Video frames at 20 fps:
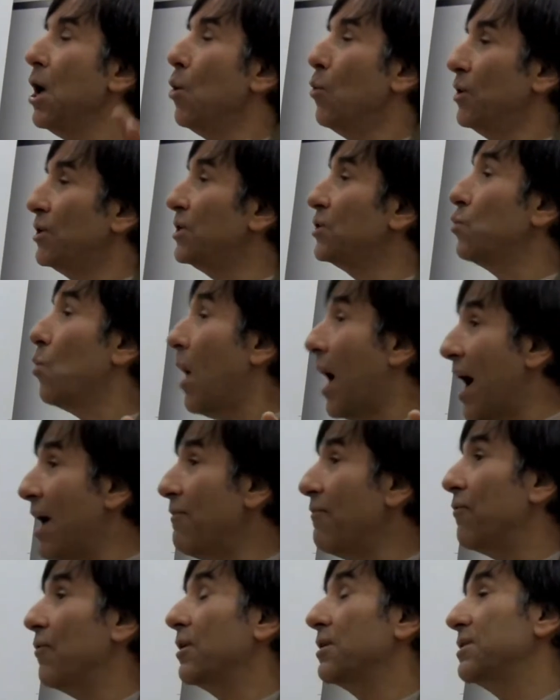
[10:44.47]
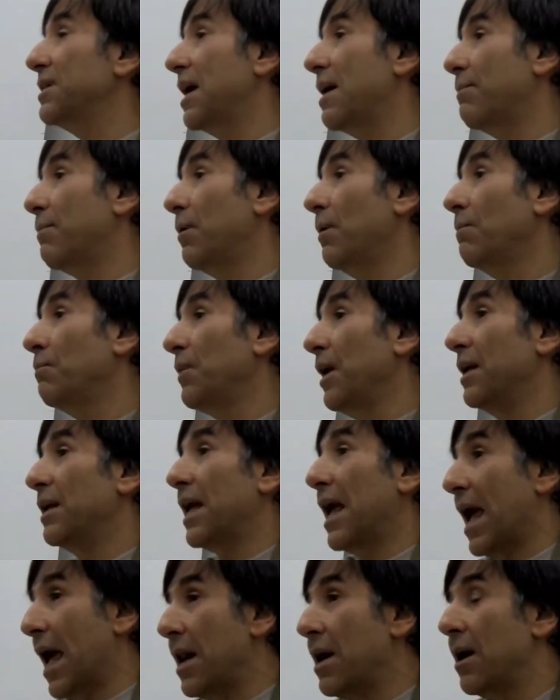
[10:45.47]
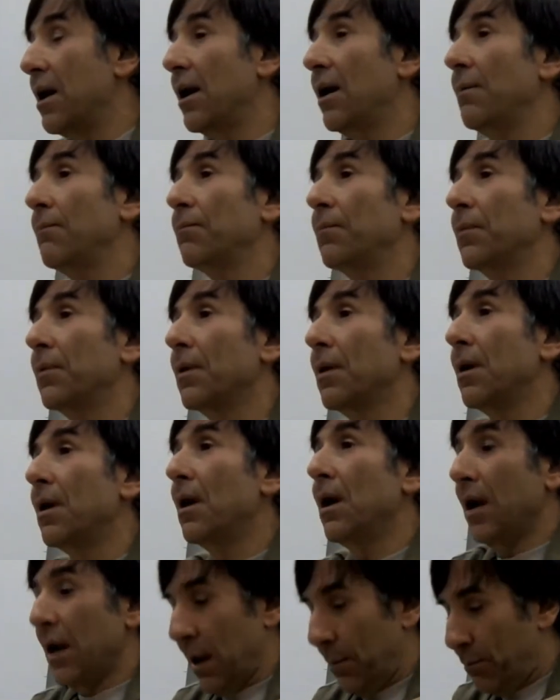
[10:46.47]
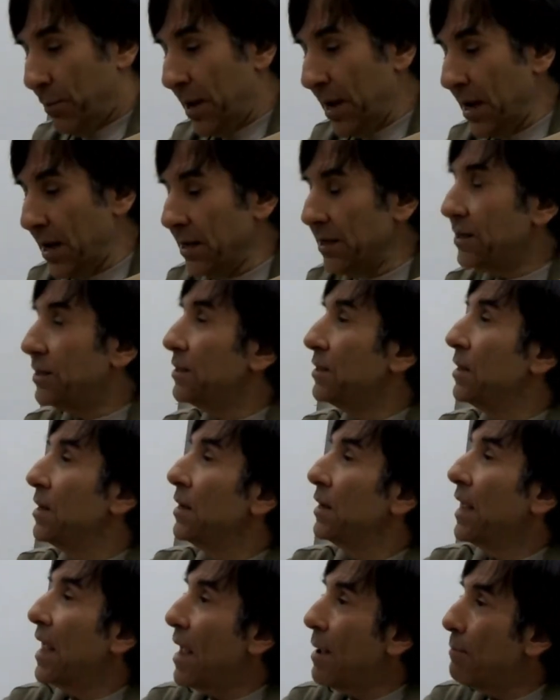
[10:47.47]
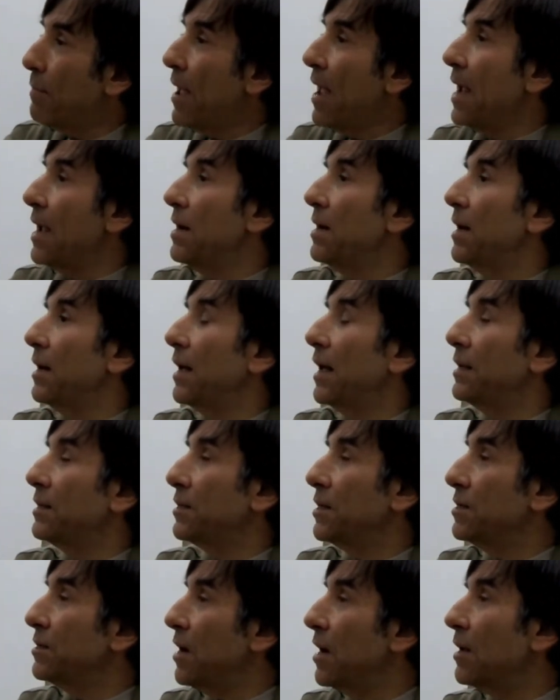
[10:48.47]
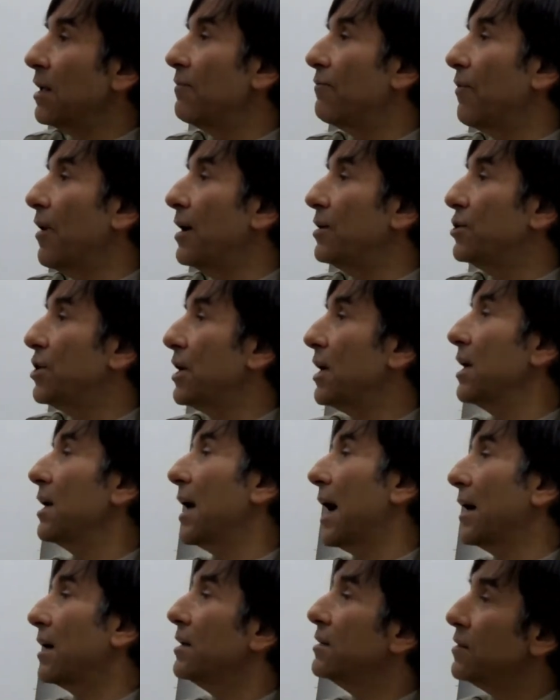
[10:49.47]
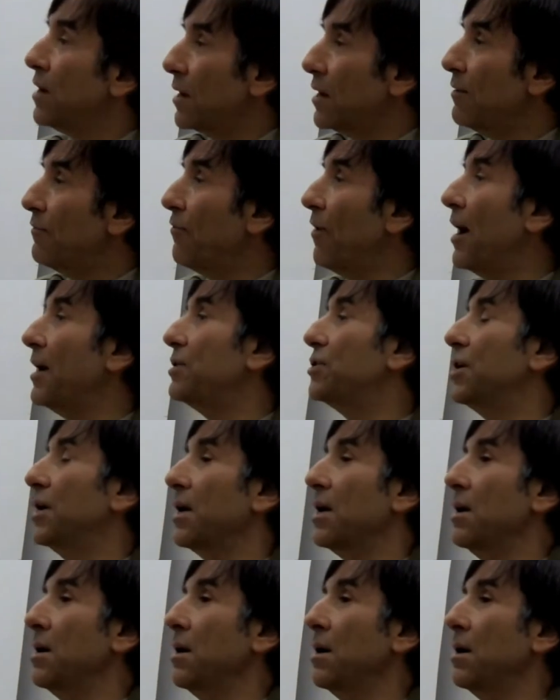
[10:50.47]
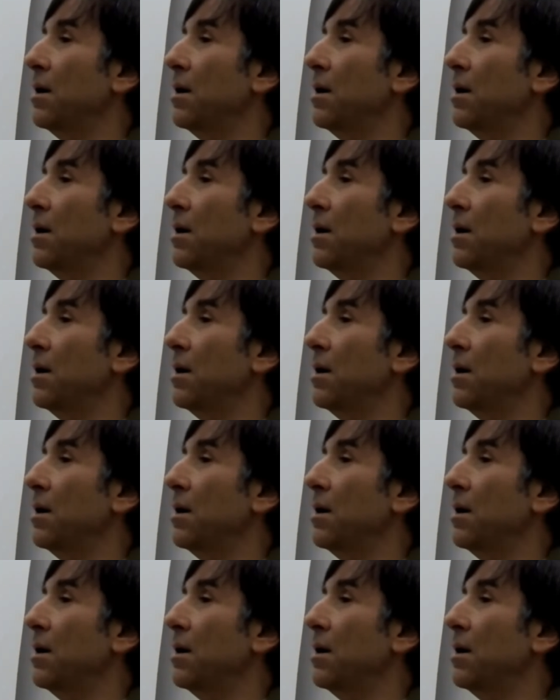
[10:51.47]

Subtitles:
Which is why, for example, in Canada, PETA's campaign against Kentucky Fried Chicken got Kentucky Fried Chicken